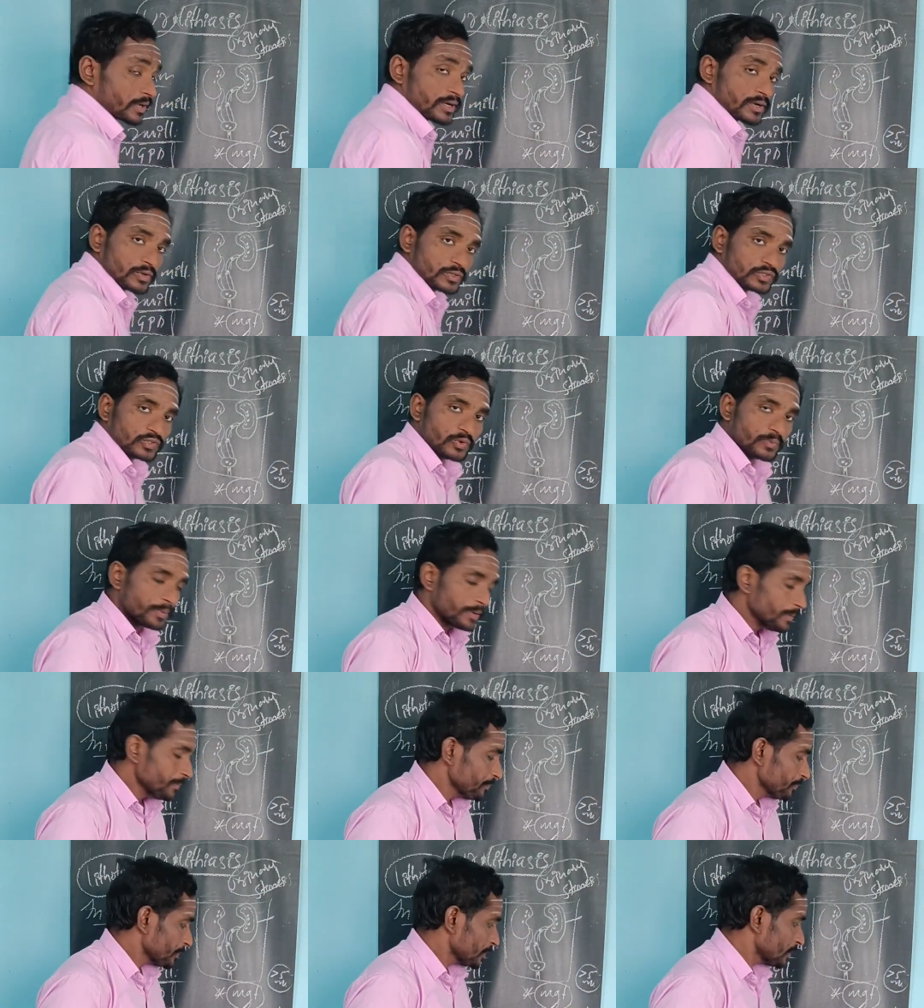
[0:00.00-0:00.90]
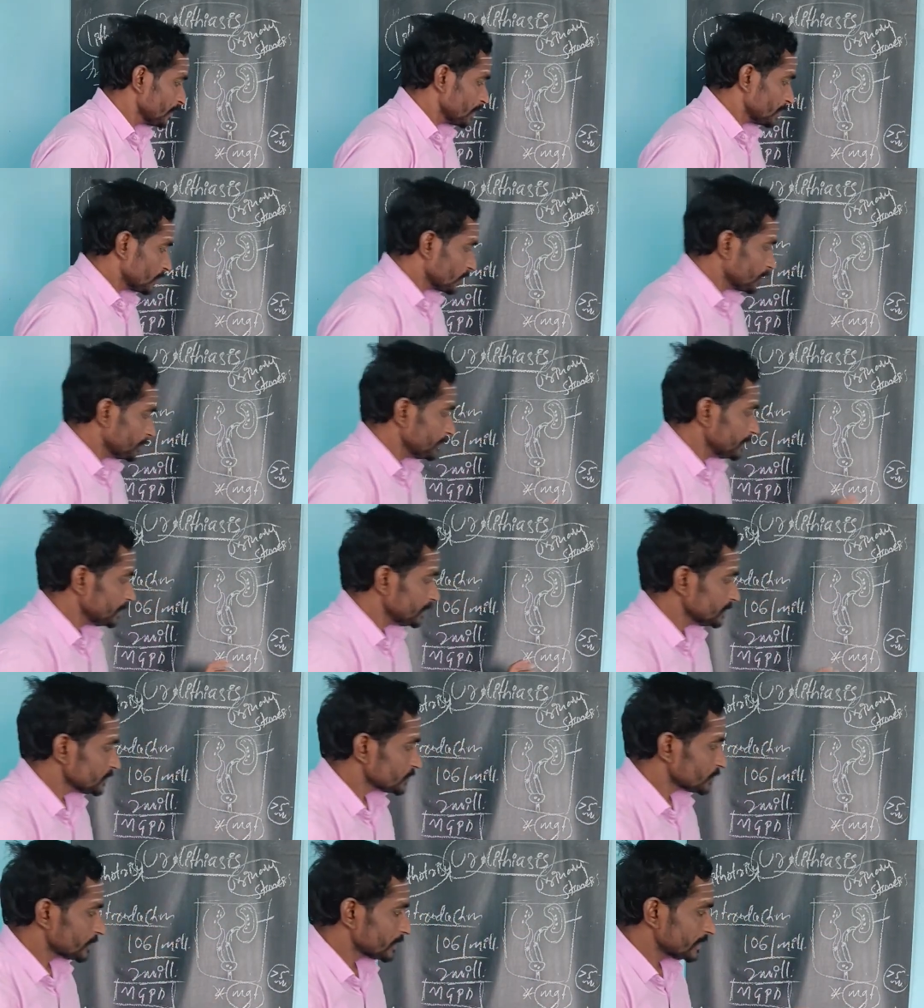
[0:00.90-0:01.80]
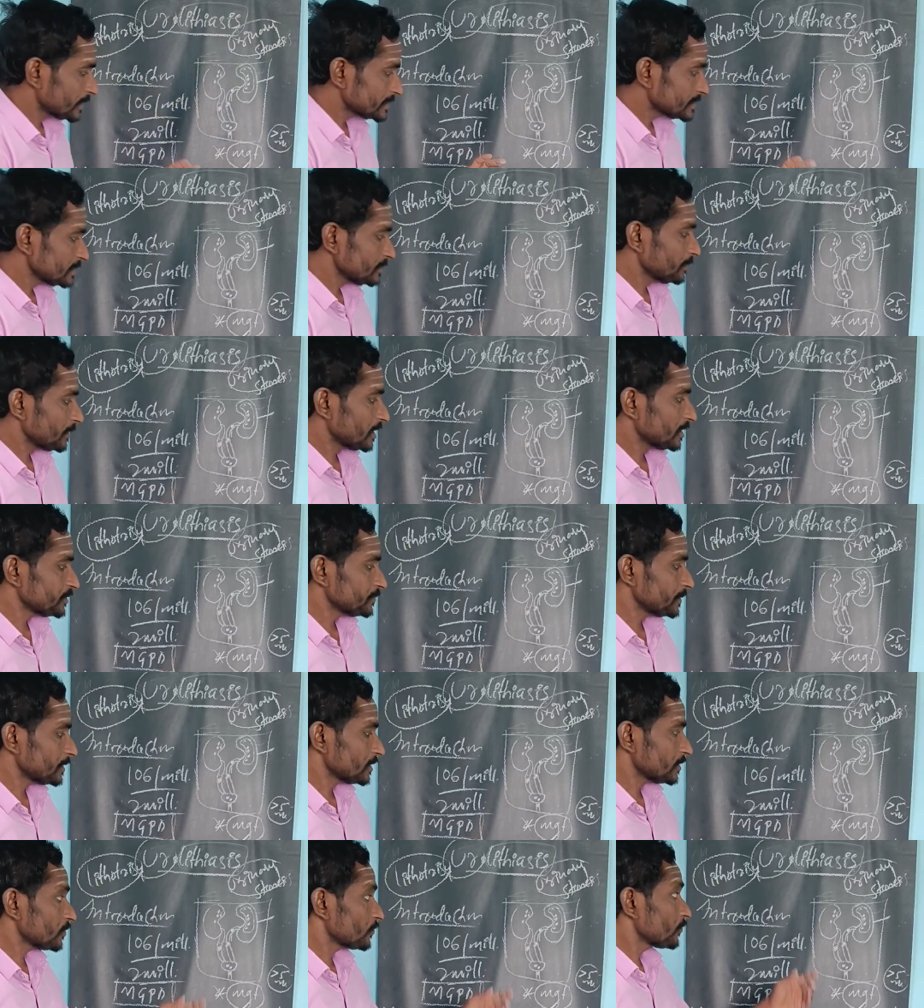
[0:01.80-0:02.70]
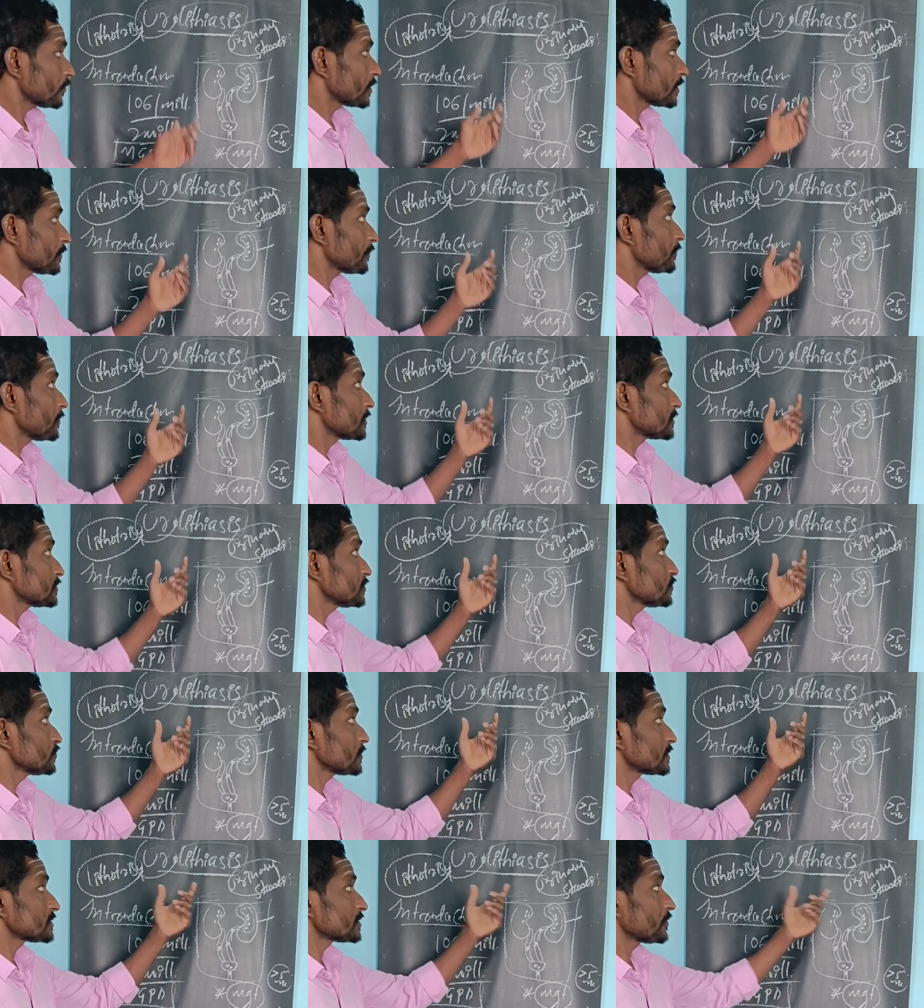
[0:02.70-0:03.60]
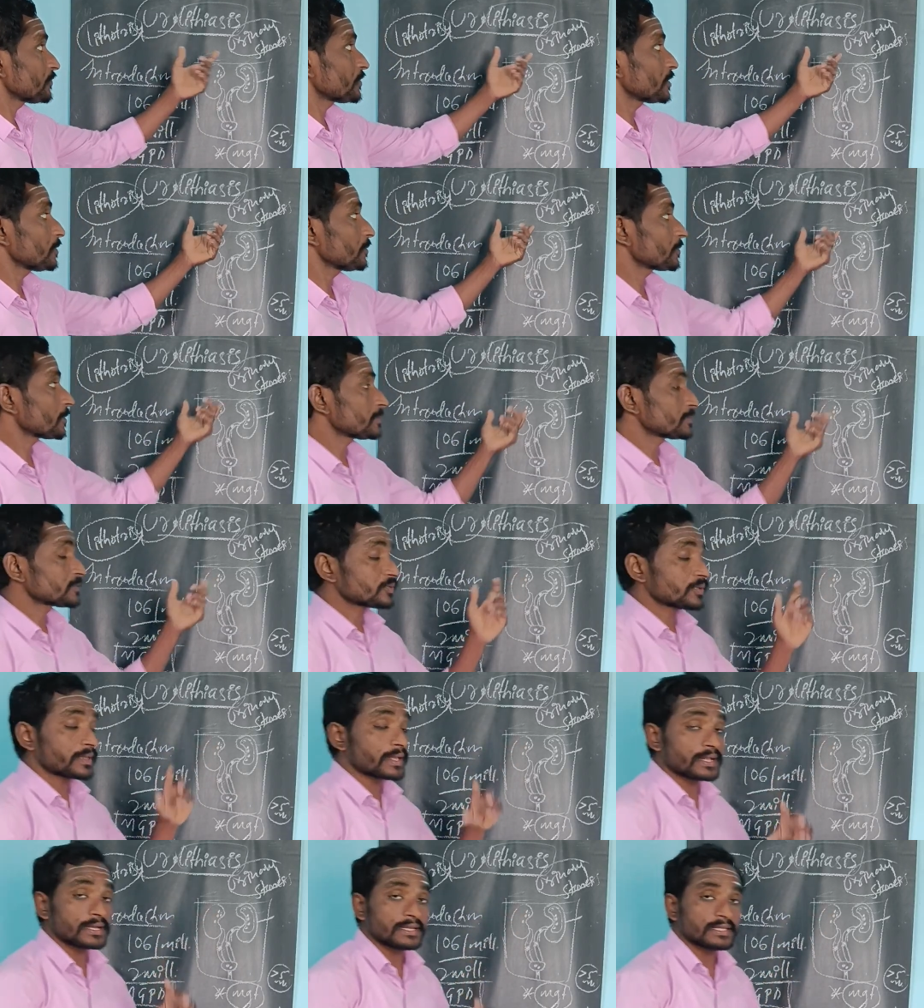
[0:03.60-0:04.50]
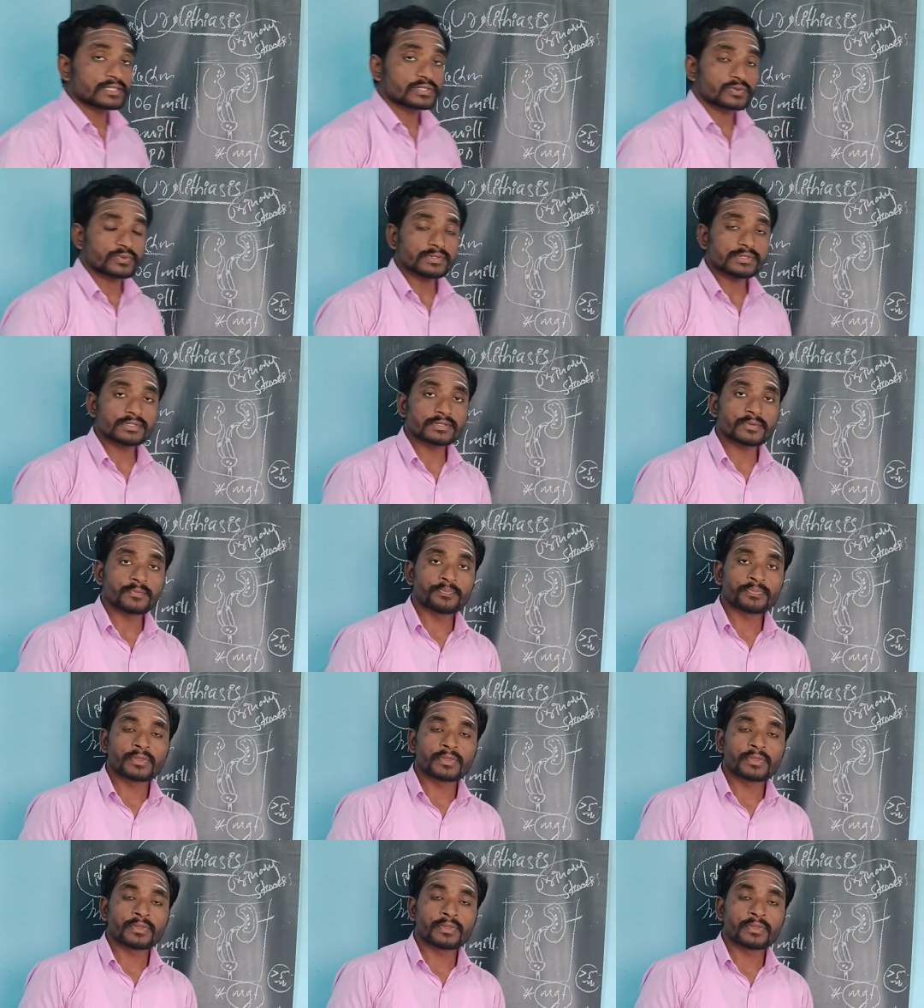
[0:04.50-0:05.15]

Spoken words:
ureteroscopy. According to this, so the nursing management for the persons who are suffering from the kidney stones.